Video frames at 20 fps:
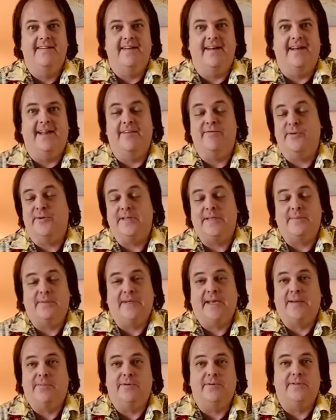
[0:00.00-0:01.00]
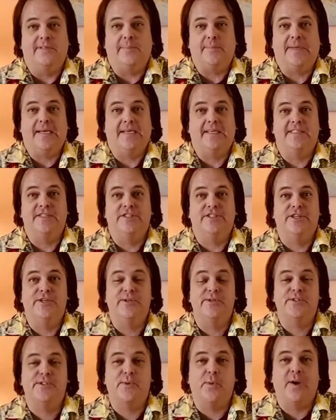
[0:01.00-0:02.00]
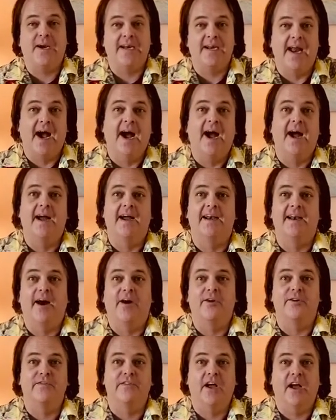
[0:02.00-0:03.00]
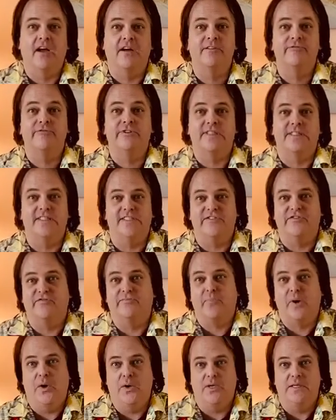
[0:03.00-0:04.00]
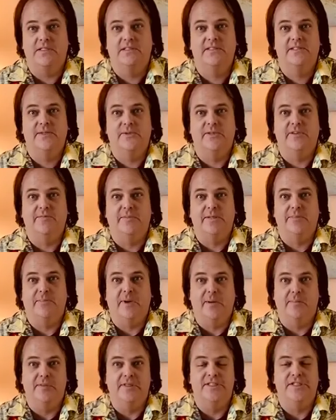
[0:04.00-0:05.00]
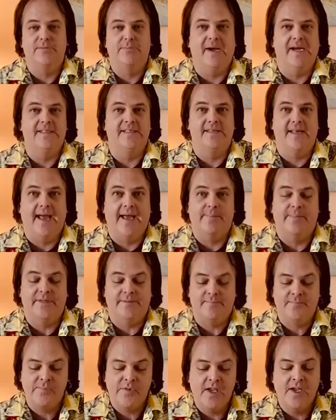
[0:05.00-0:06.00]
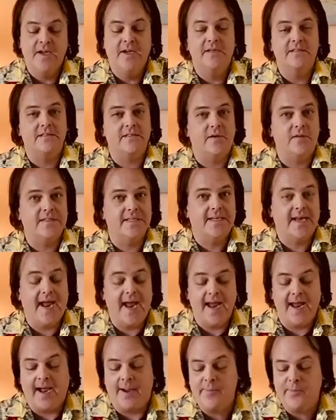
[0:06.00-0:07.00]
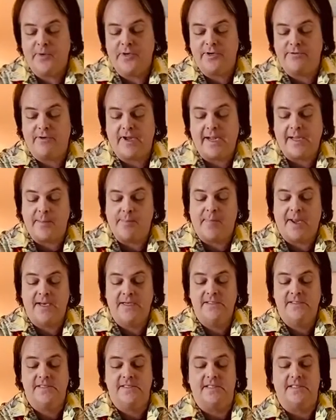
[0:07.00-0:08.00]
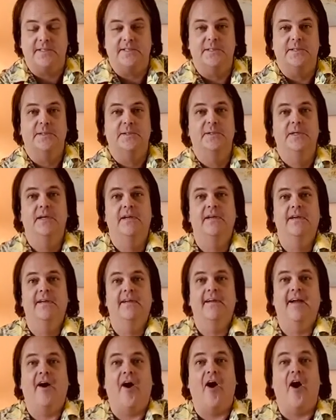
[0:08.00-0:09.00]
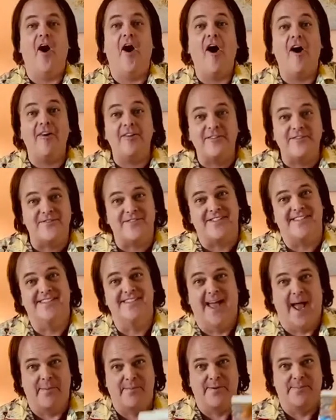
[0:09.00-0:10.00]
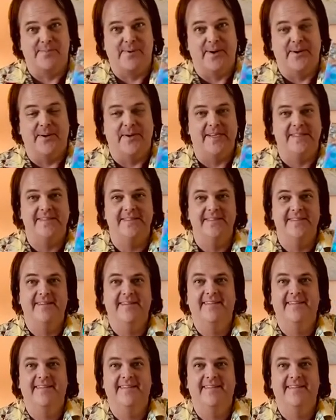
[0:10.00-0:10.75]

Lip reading: and I've only been able to pick and choose 29 out of the hundreds of poets who have been published by salmon. So today I'm going to recommend to you all of the salmon poets